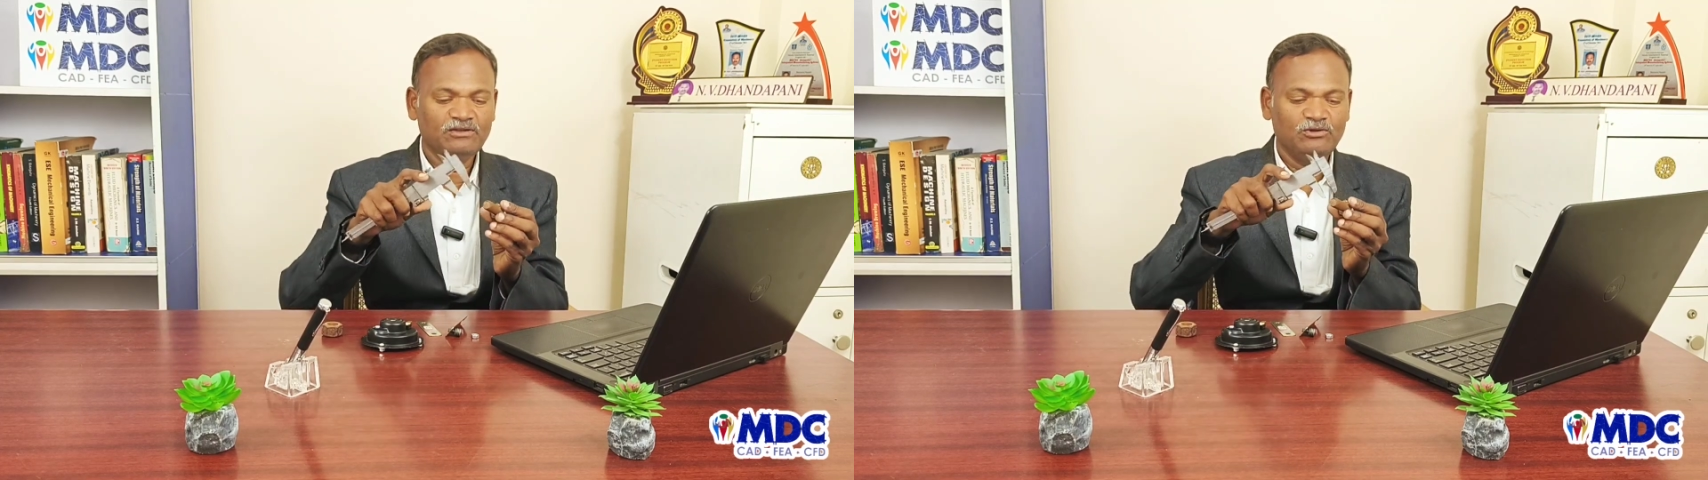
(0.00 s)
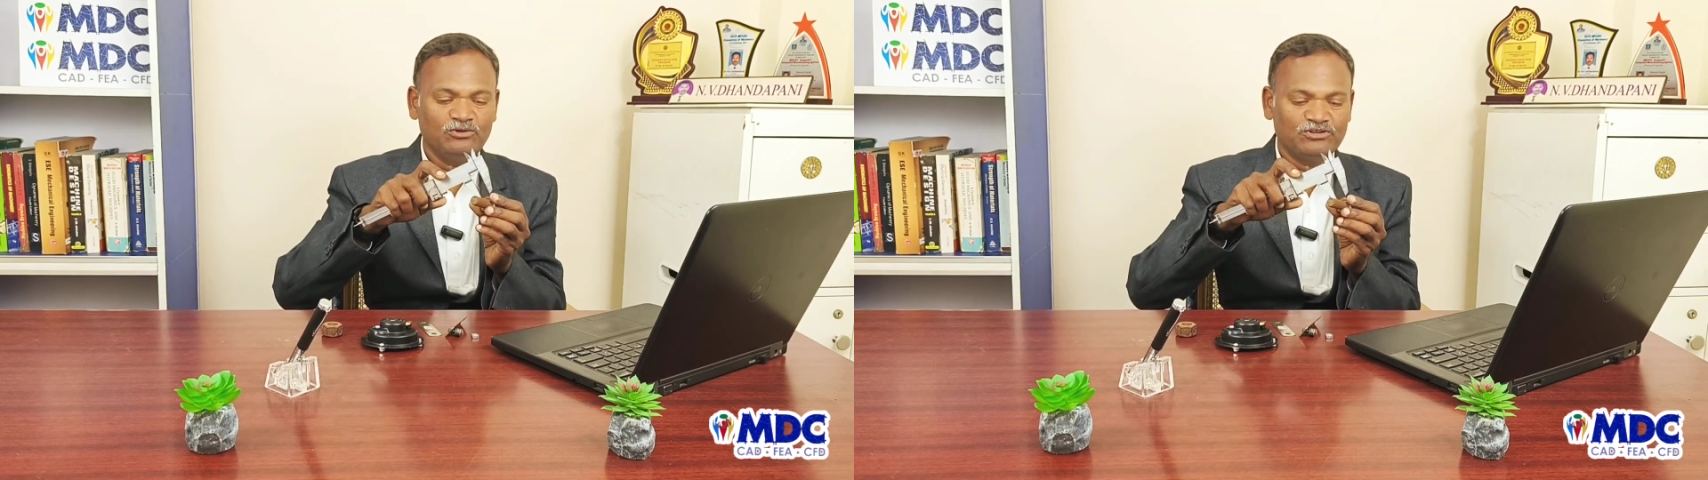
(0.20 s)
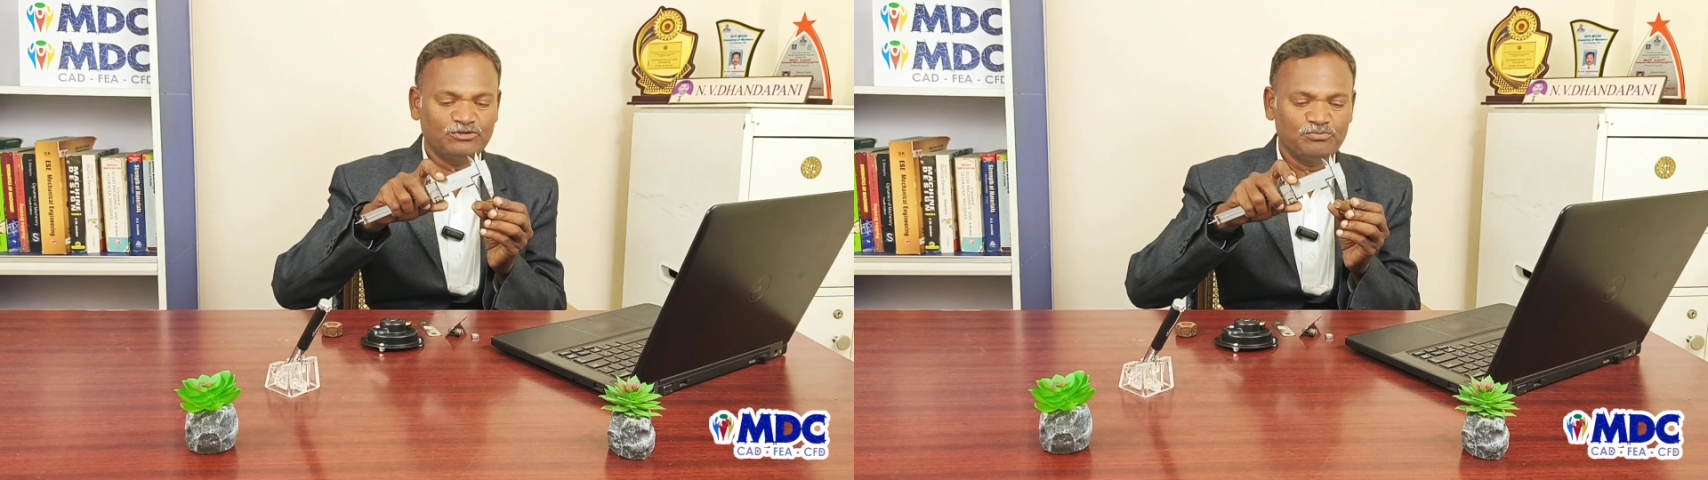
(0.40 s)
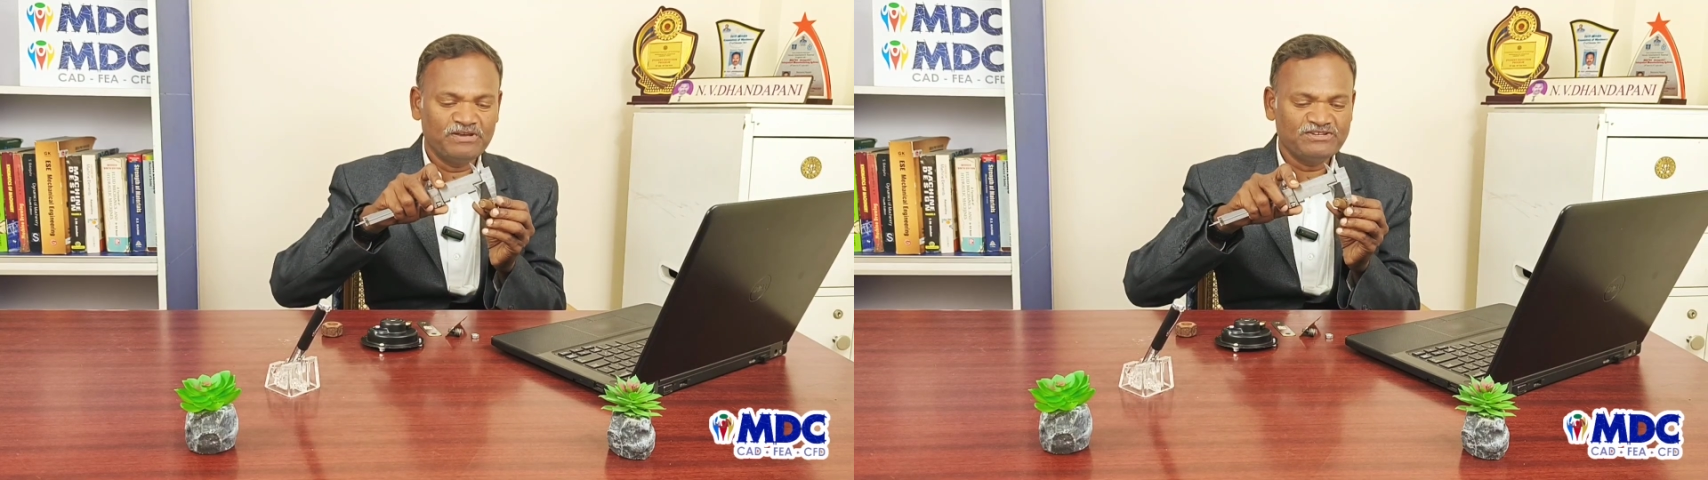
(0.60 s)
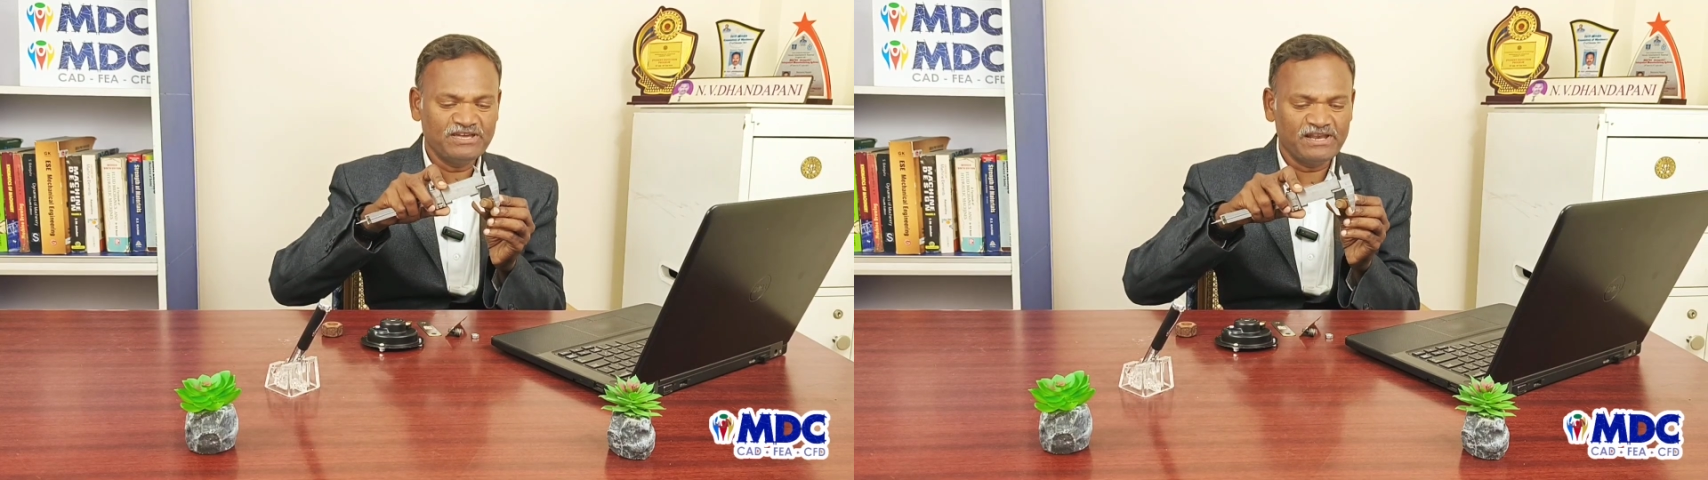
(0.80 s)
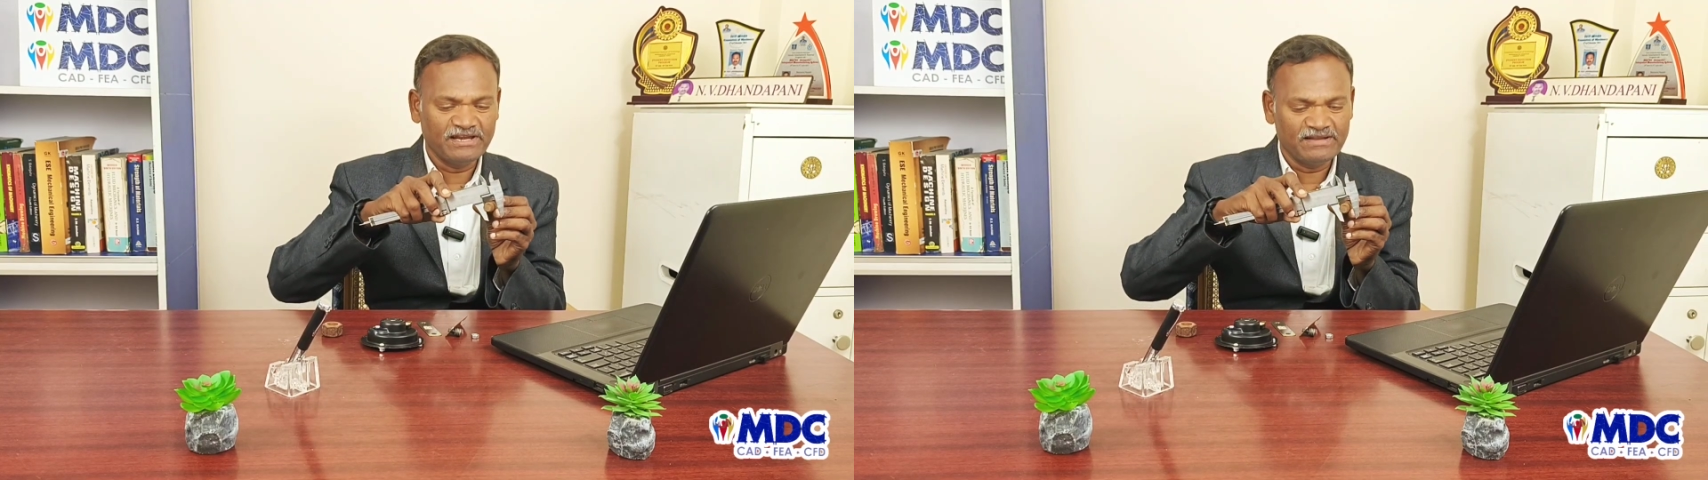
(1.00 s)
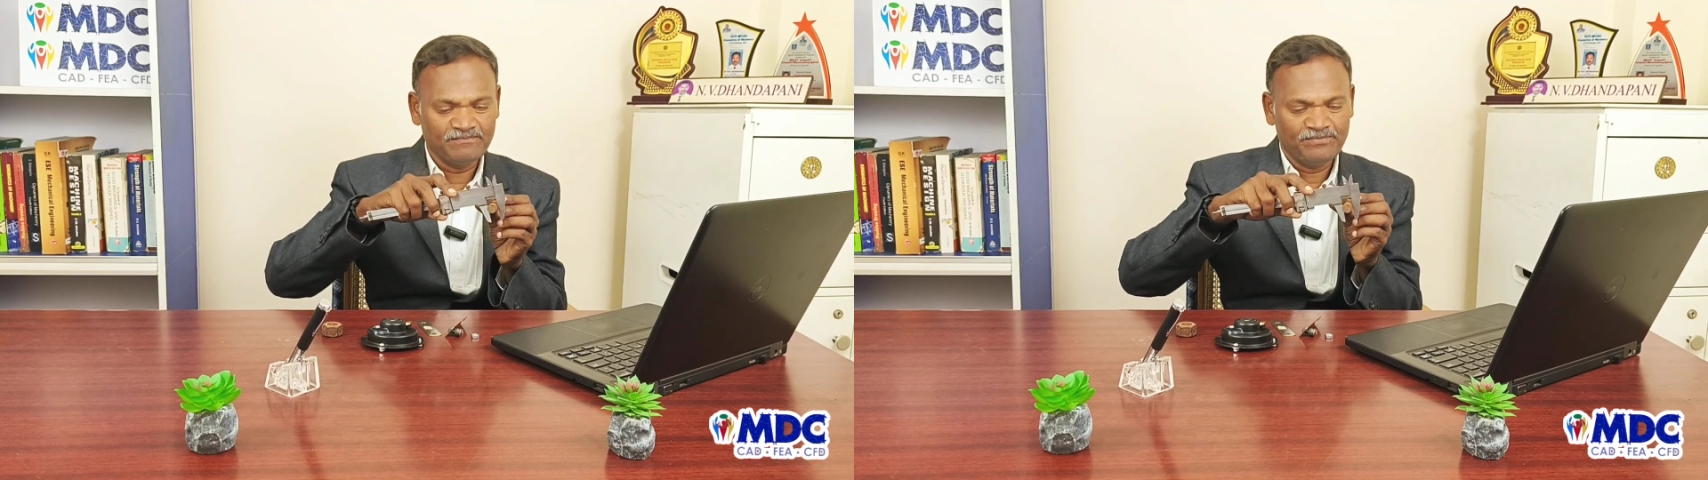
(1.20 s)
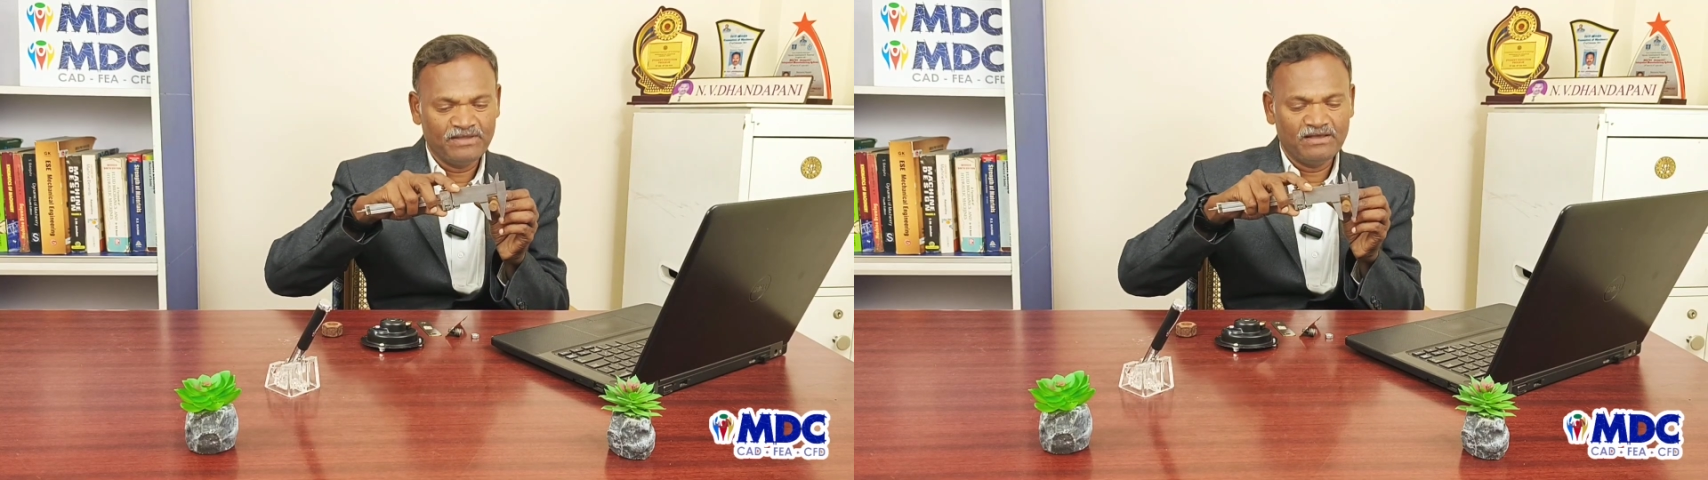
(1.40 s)
You just measure
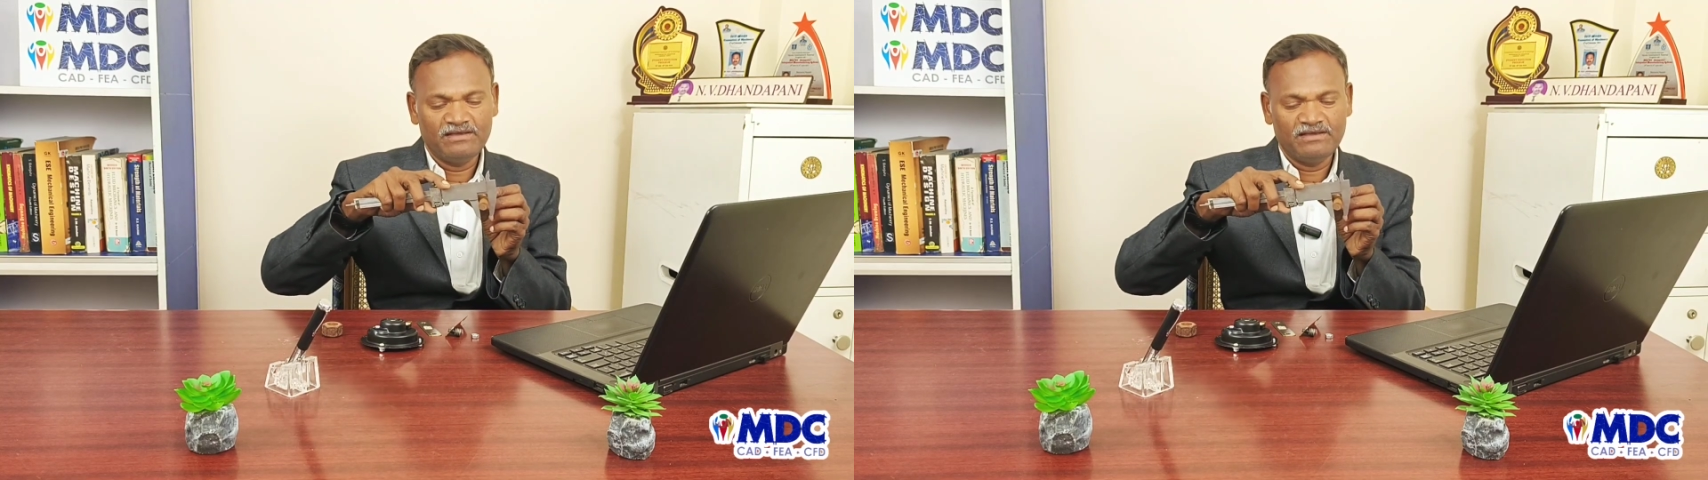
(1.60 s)
it.